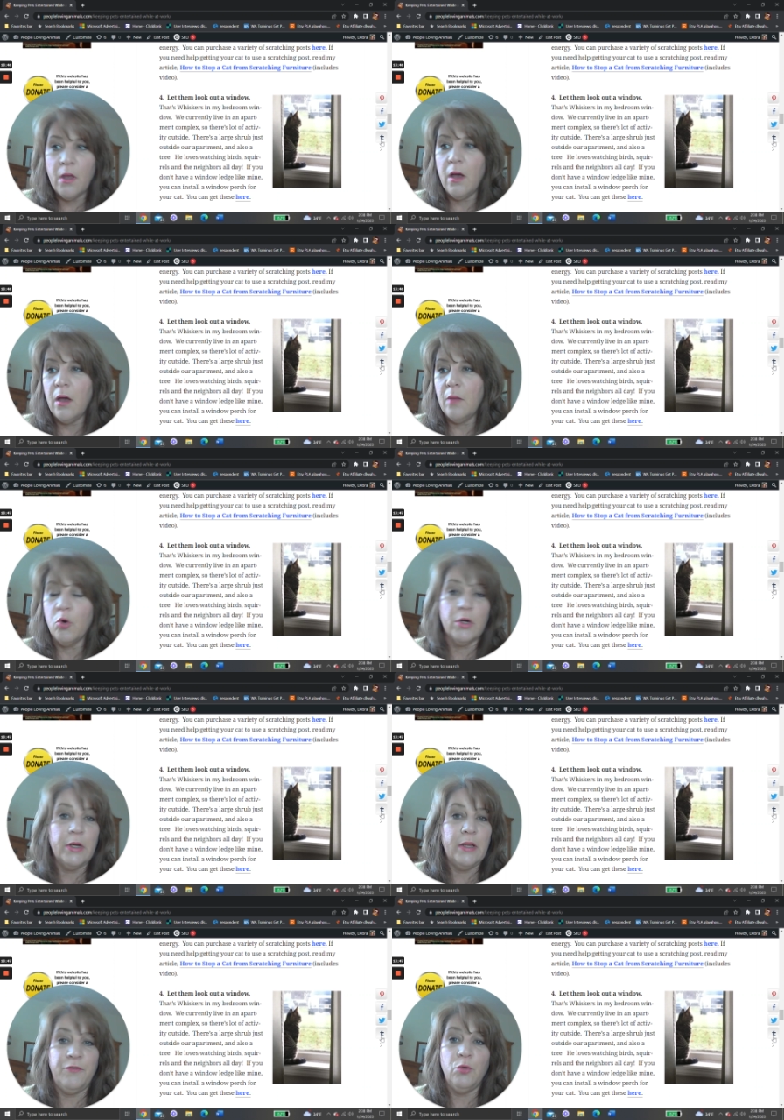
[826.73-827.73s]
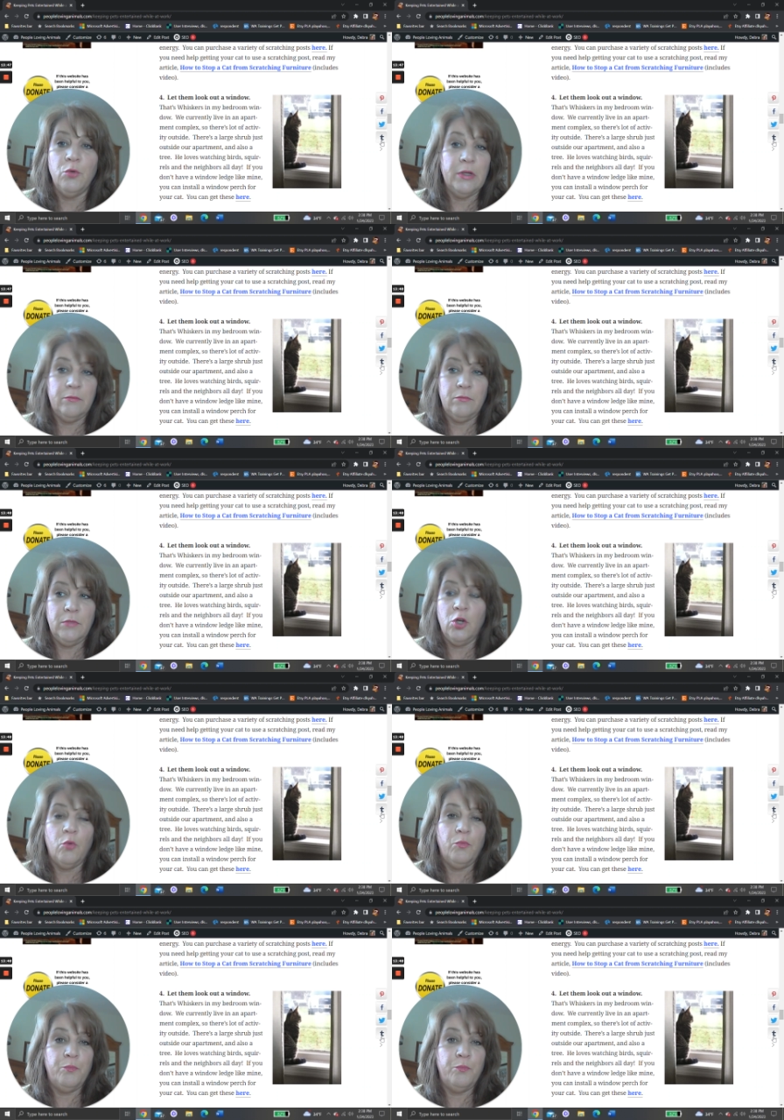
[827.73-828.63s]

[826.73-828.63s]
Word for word: um, or if you can, you know,